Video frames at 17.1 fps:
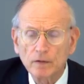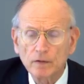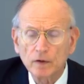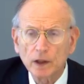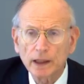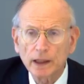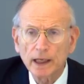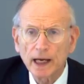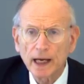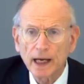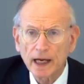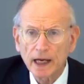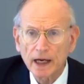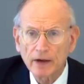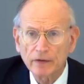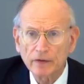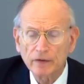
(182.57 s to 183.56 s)
Fully
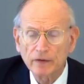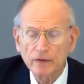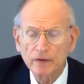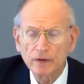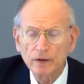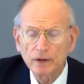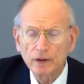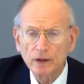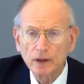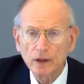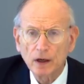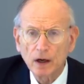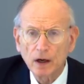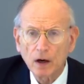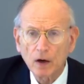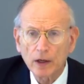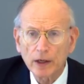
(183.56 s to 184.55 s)
half
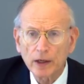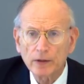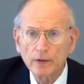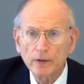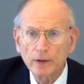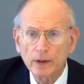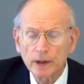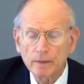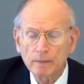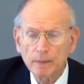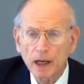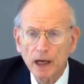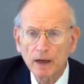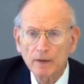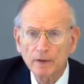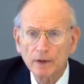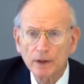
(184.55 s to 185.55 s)
are either in
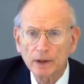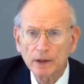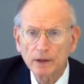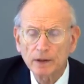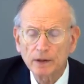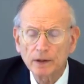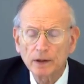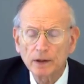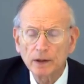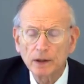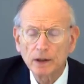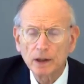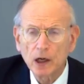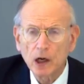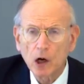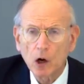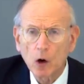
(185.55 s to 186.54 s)
poverty
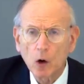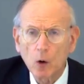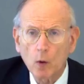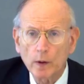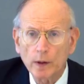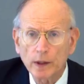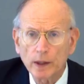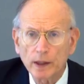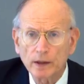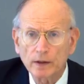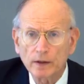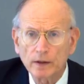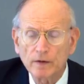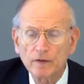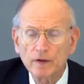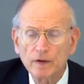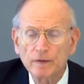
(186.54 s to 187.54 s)
or
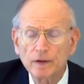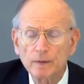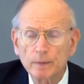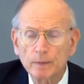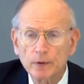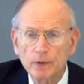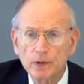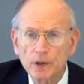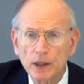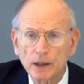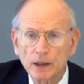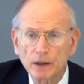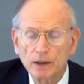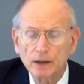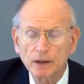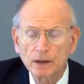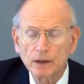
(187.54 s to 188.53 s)
within
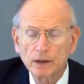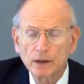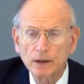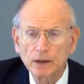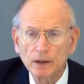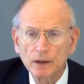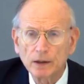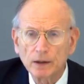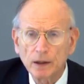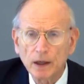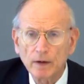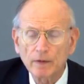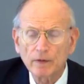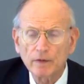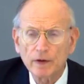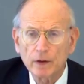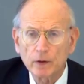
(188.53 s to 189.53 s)
50%
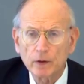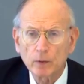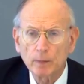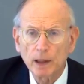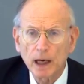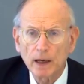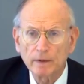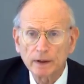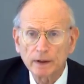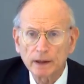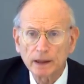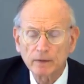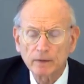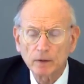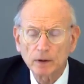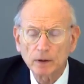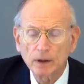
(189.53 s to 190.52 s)
of the federal poverty
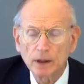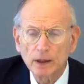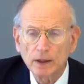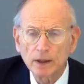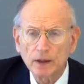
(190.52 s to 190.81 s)
level.